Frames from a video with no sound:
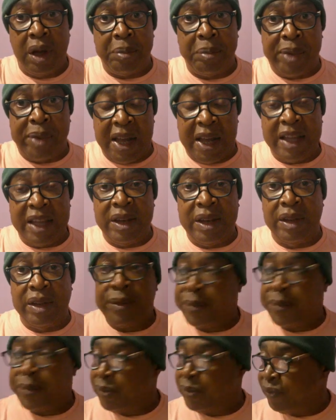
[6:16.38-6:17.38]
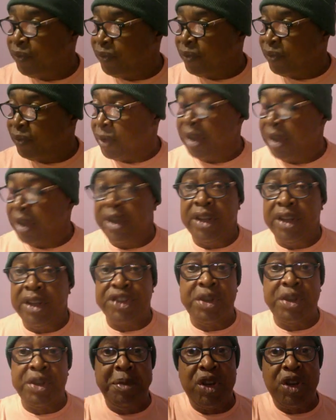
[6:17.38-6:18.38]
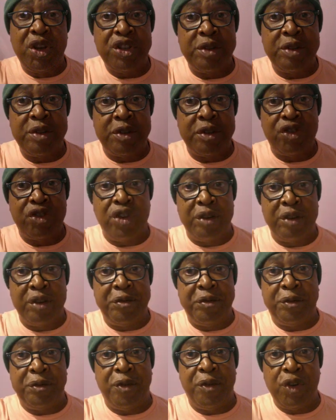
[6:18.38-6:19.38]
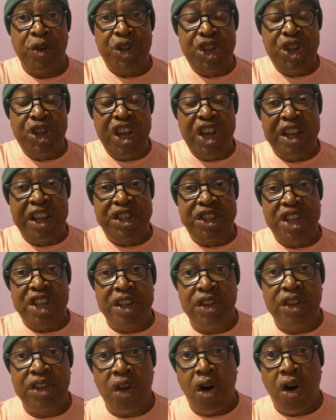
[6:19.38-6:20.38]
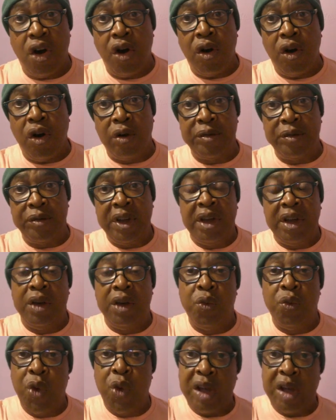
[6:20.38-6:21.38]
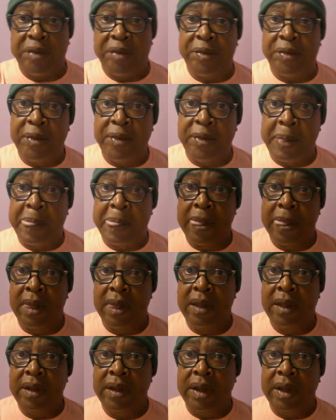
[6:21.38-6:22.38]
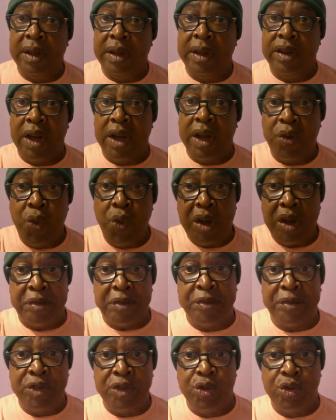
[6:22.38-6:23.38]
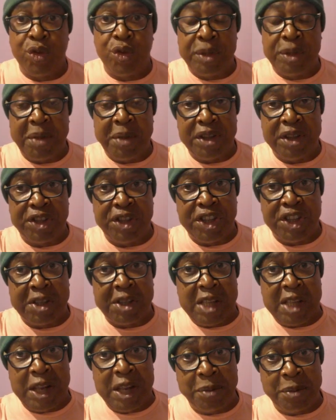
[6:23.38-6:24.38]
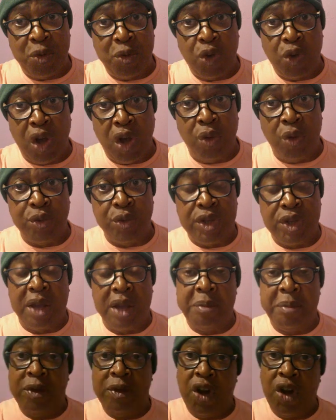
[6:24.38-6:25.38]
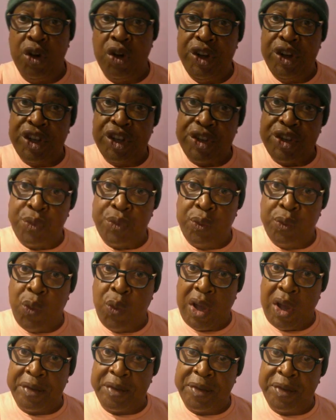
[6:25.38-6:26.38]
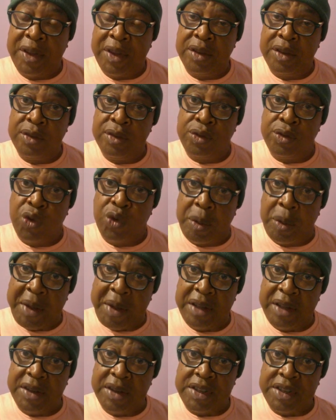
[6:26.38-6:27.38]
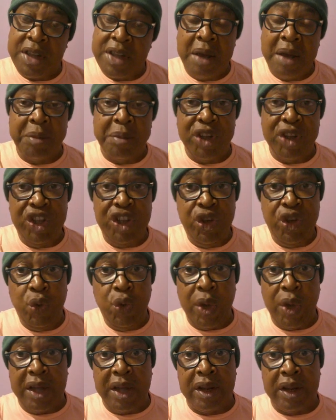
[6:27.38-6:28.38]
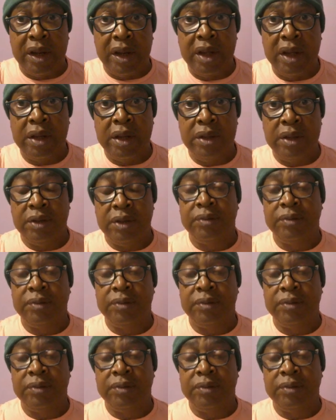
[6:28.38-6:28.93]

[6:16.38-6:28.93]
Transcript: a plan. You see, because they're trying to follow the agenda of WEF. Now WEF talks about sustainable goals. Not only does WEF talk about this, but the UN.